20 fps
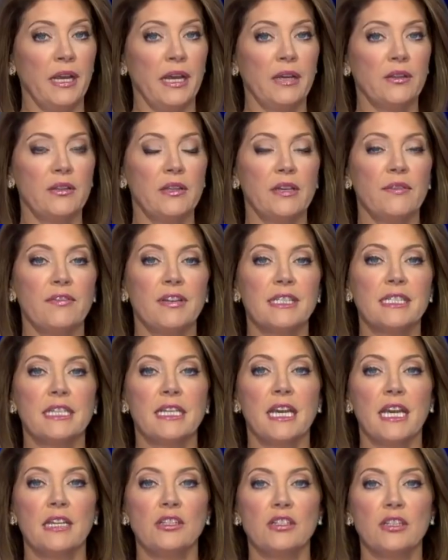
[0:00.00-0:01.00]
Now to the
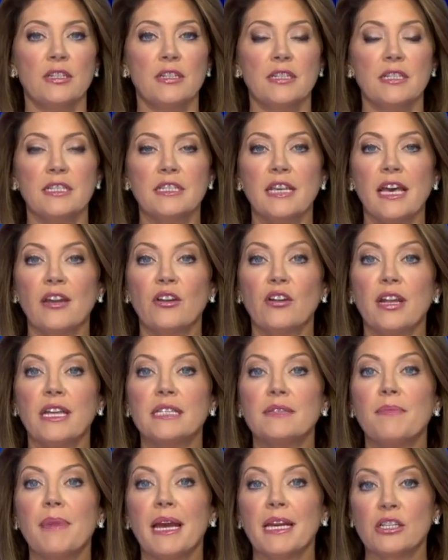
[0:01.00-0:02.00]
investigation into
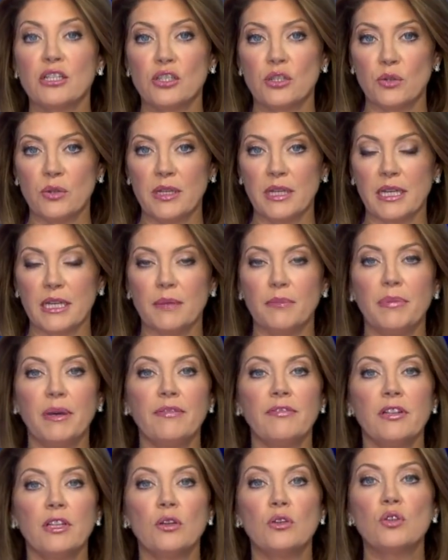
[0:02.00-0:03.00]
Saturday's mass shooting at a
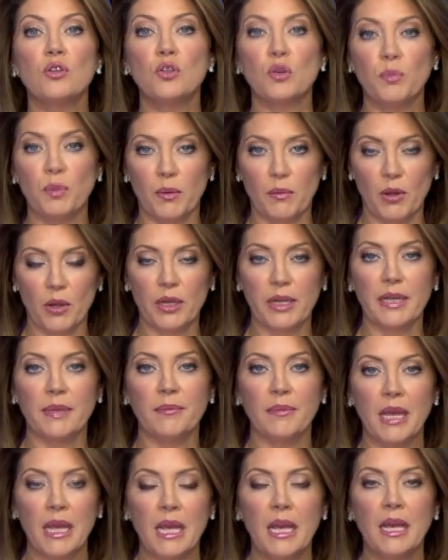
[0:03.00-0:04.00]
Buffalo supermarket.
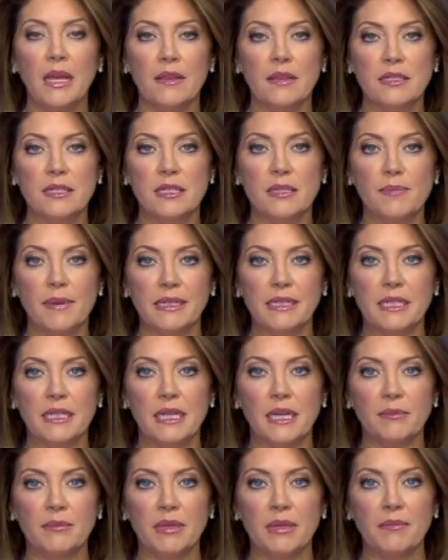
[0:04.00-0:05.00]
The suspected
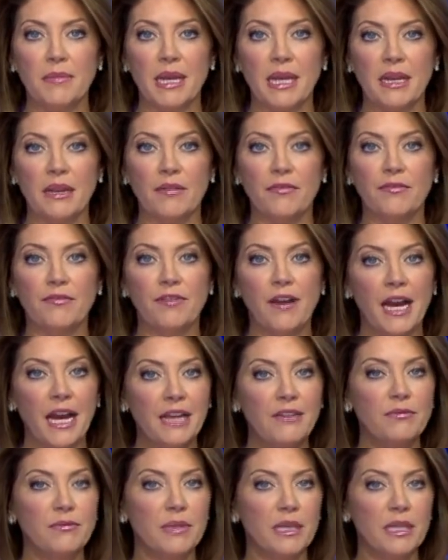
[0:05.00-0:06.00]
gunman made a
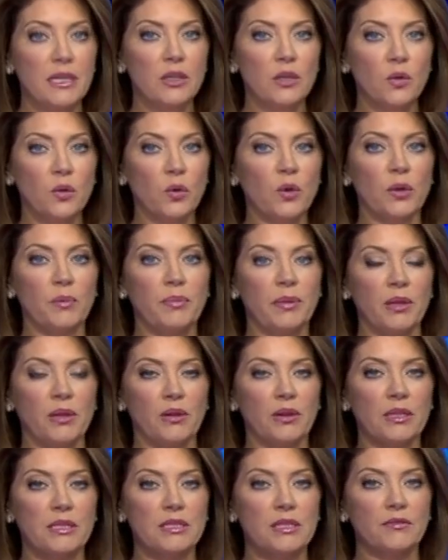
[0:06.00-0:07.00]
five-minute court
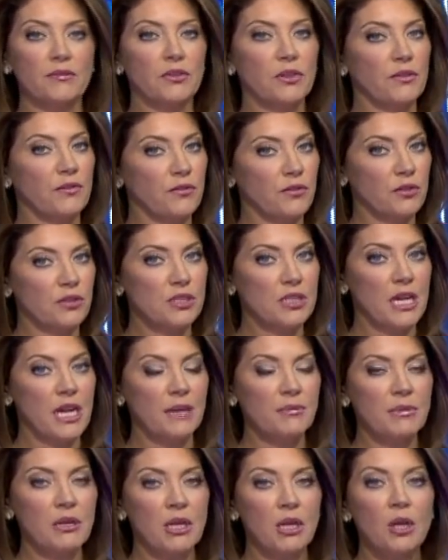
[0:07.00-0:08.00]
appearance and for the first
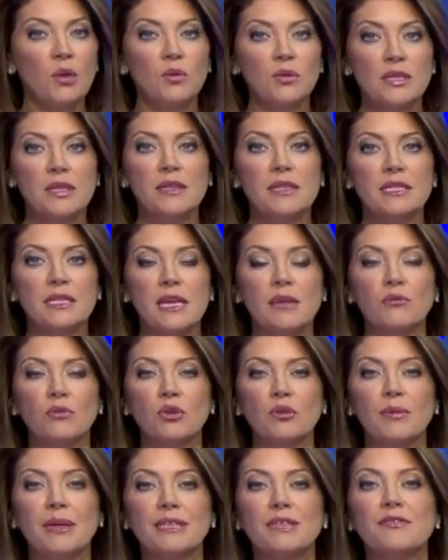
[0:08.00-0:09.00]
time was in the same
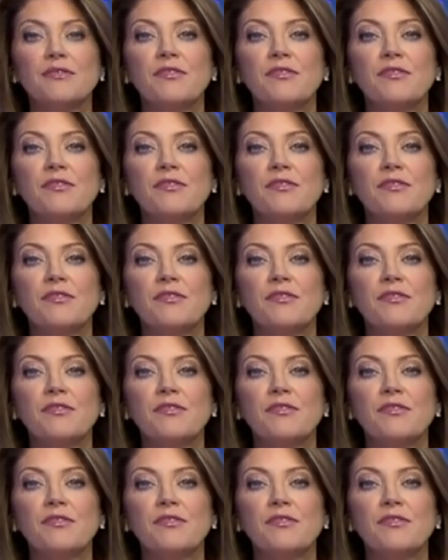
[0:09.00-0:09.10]
room as